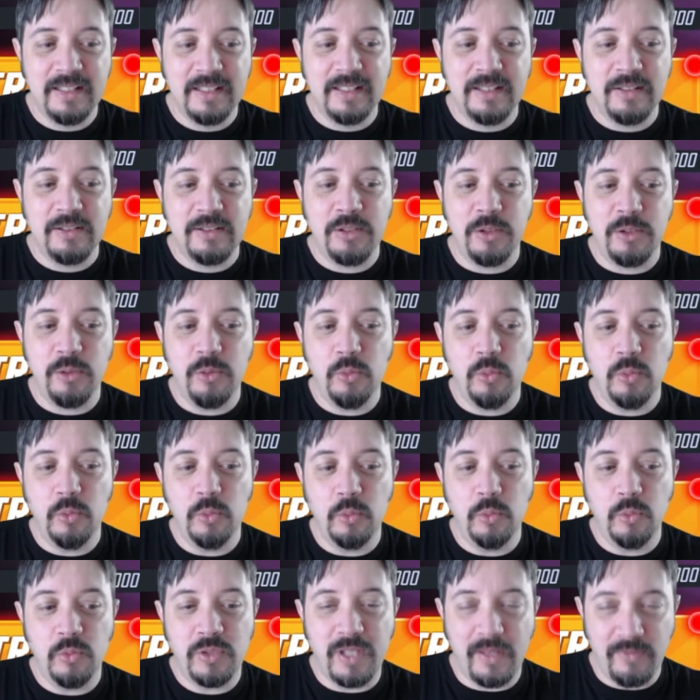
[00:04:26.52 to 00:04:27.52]

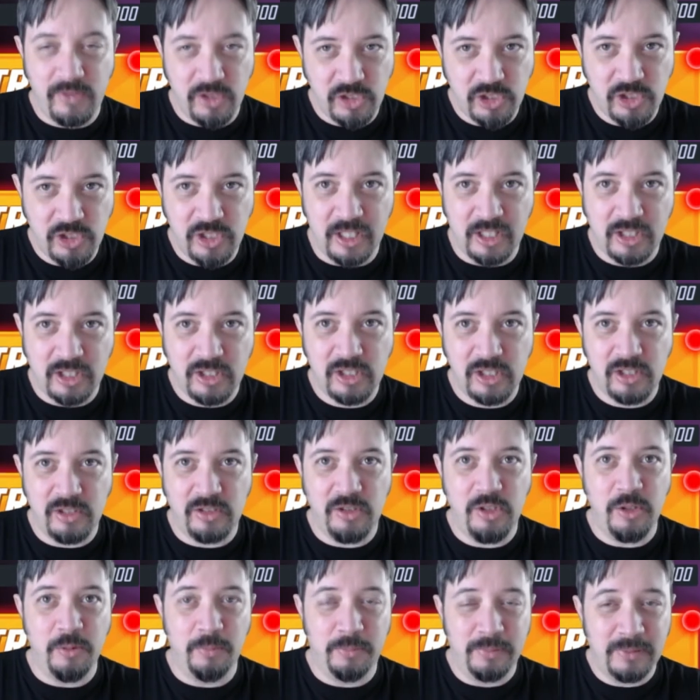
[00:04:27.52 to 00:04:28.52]
to 7-6,
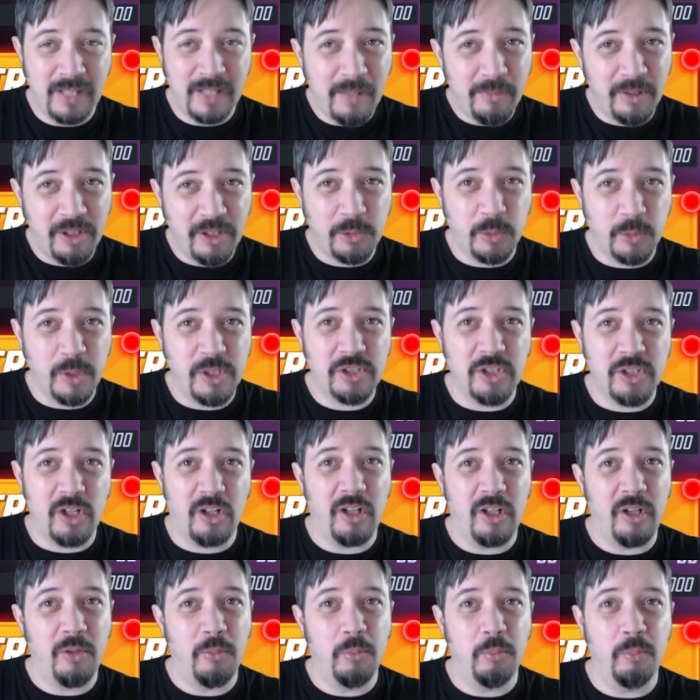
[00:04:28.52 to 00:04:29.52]
you can probably
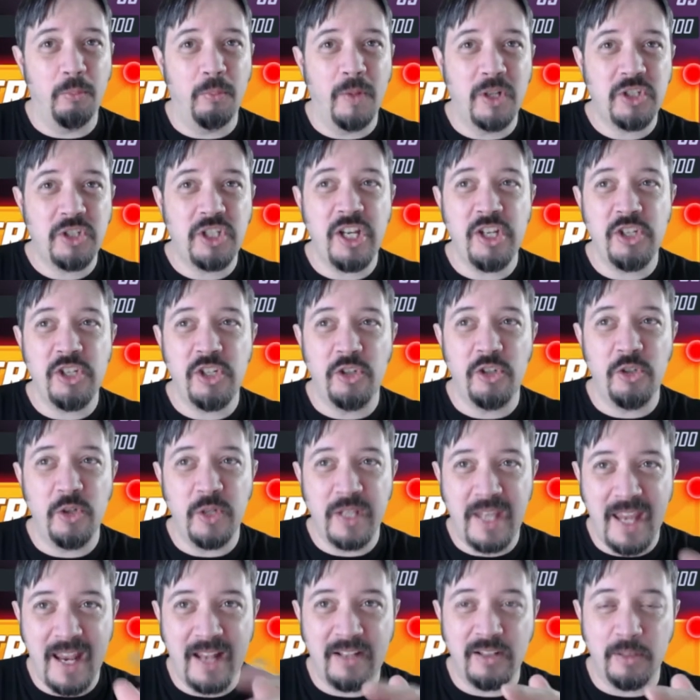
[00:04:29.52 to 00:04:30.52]
3-star much easier than you
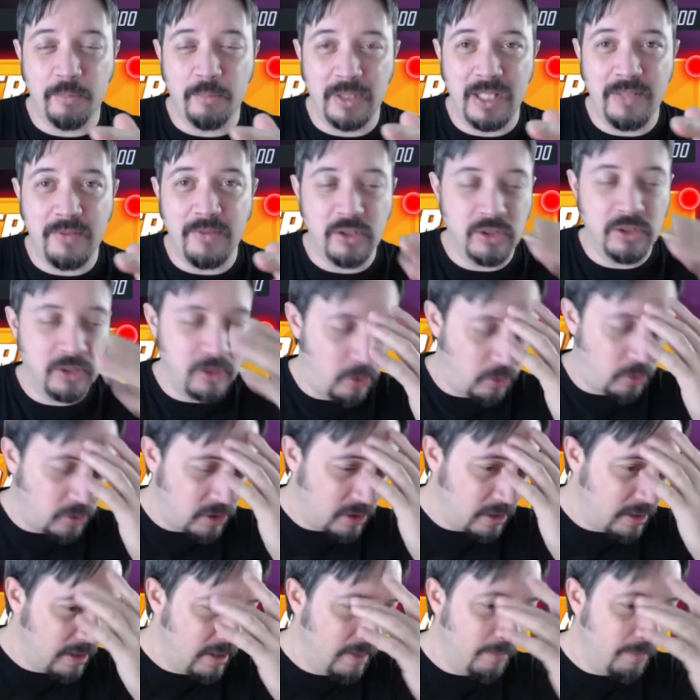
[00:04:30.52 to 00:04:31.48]
can the previous nodes,